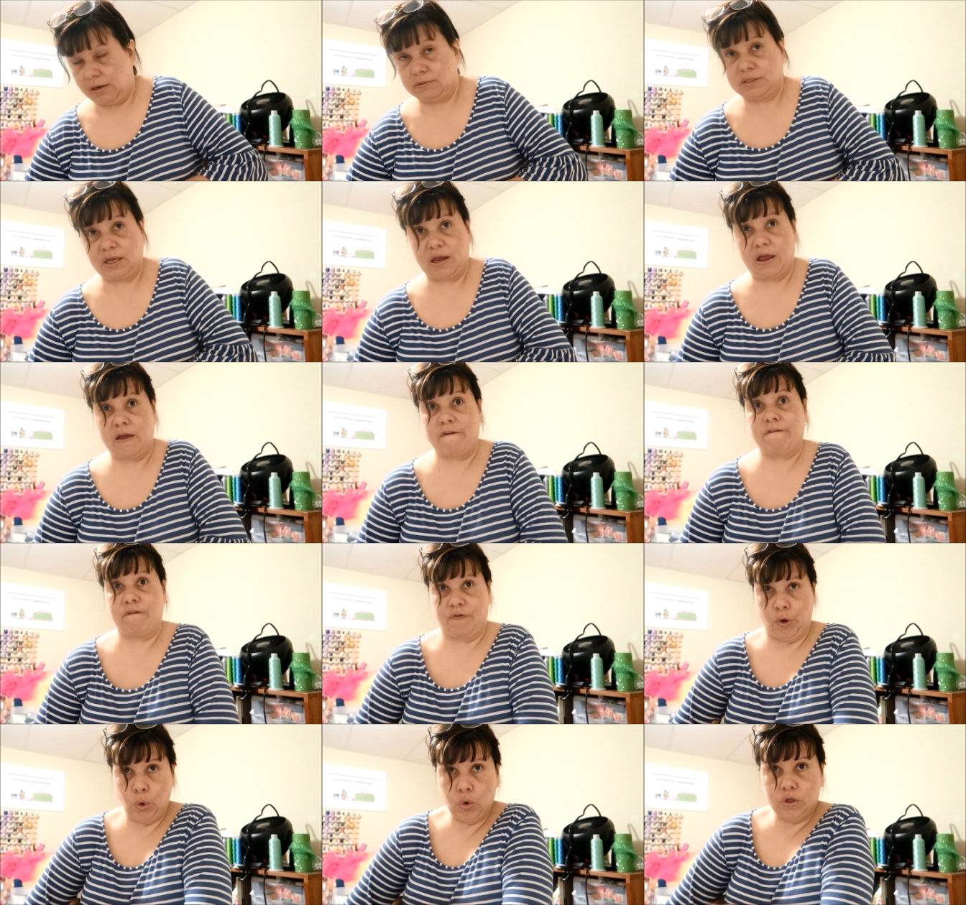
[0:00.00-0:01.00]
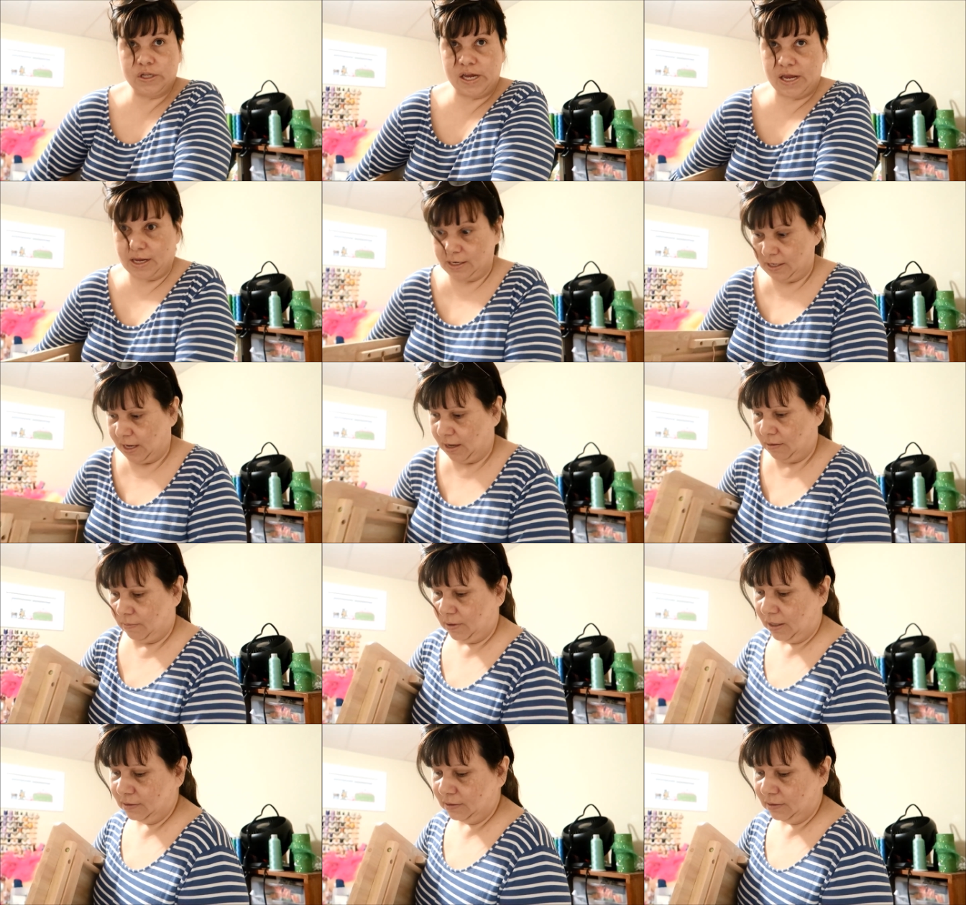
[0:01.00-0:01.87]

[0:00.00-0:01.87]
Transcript: I was like, a folding table.